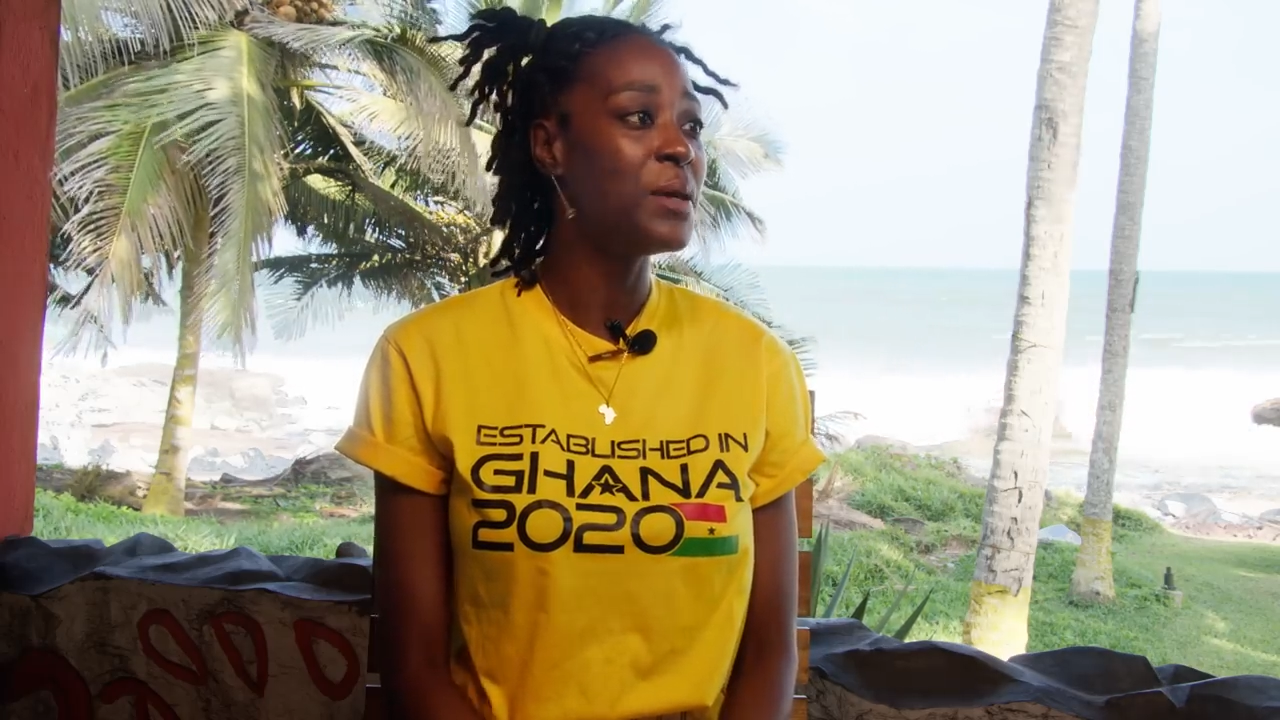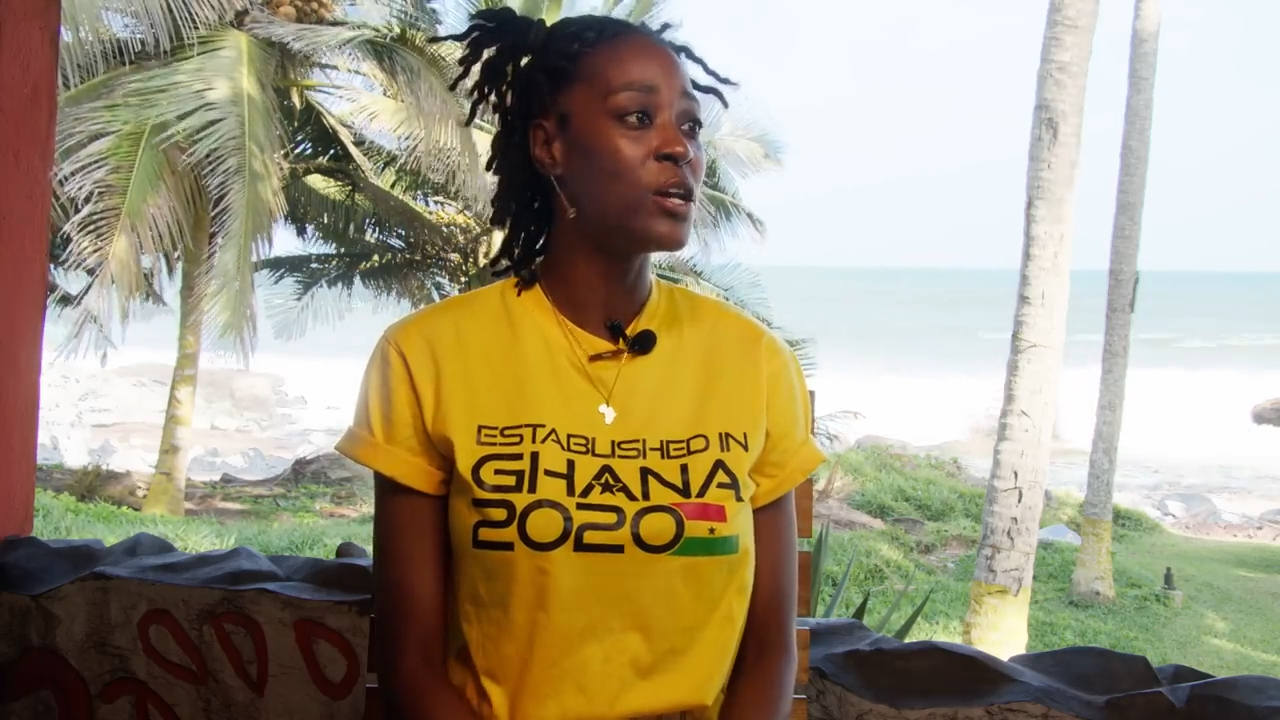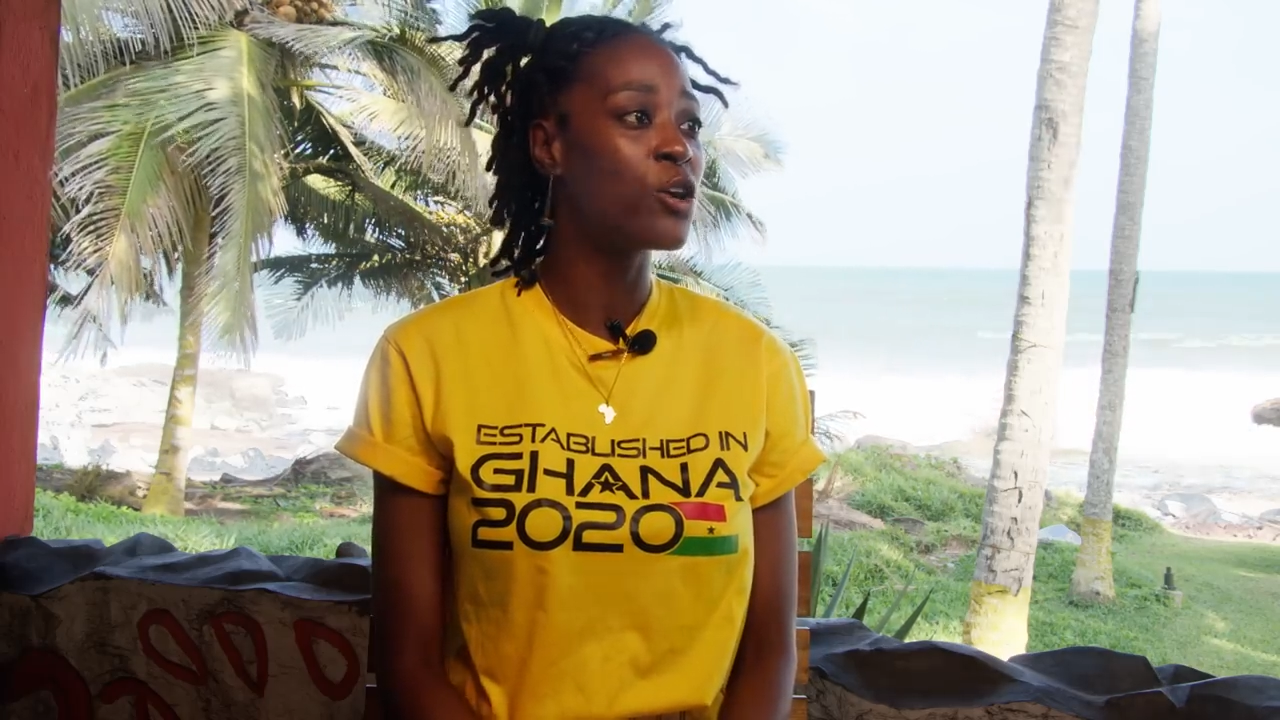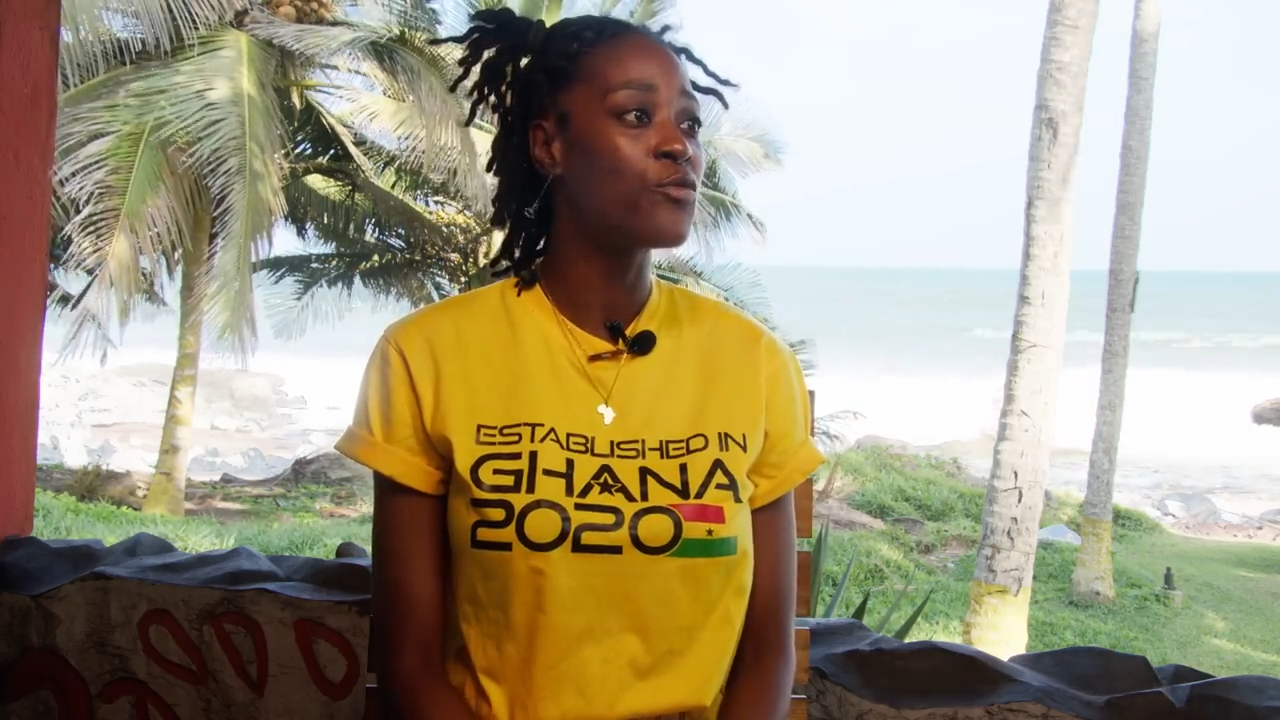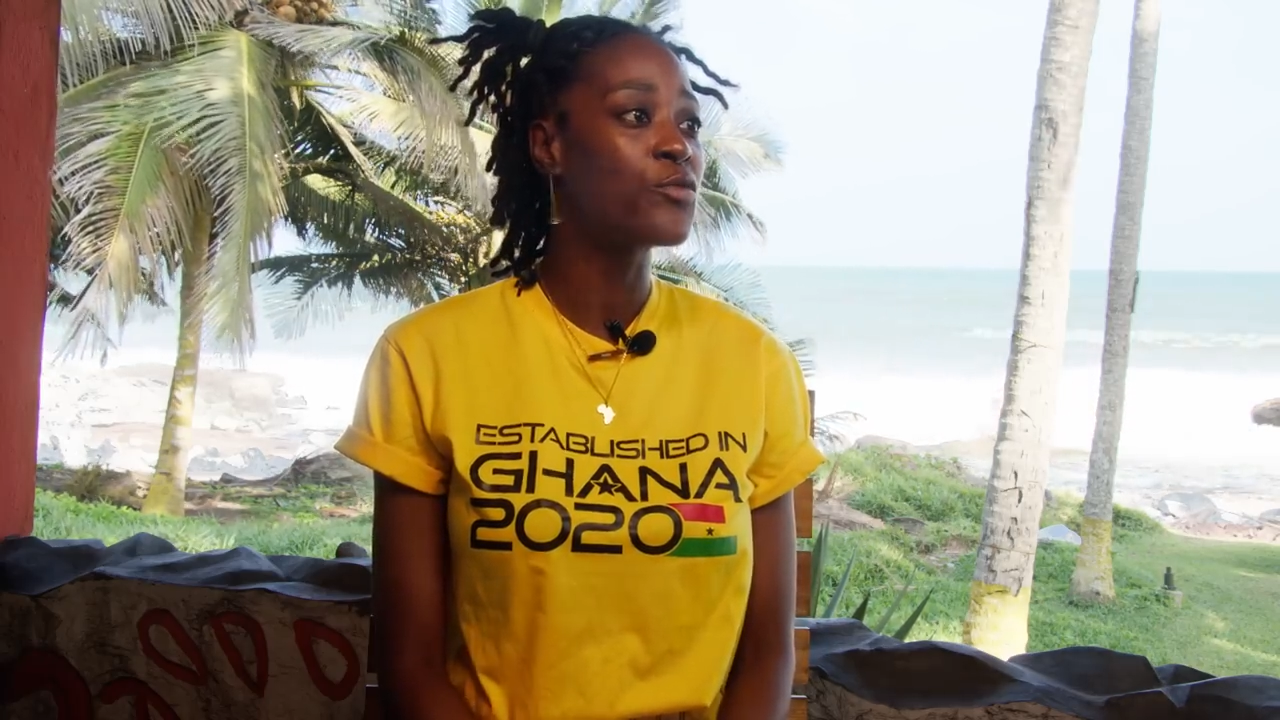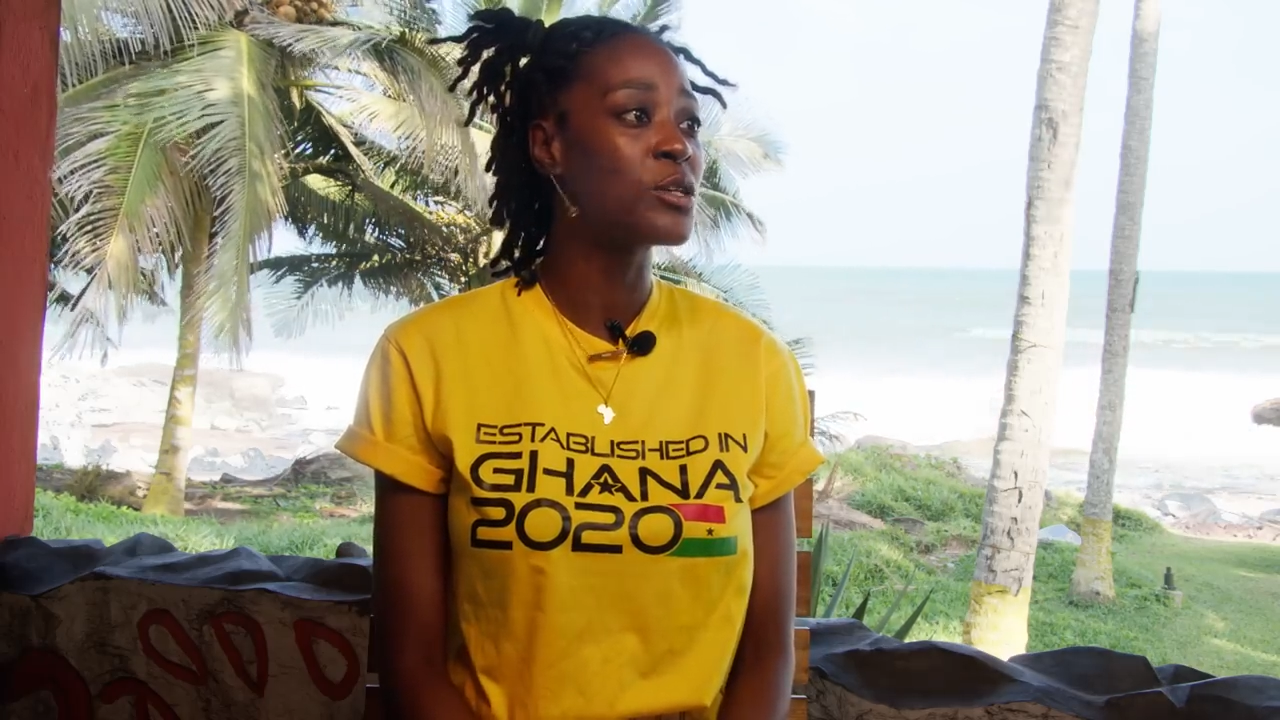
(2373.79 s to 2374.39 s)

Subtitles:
here really?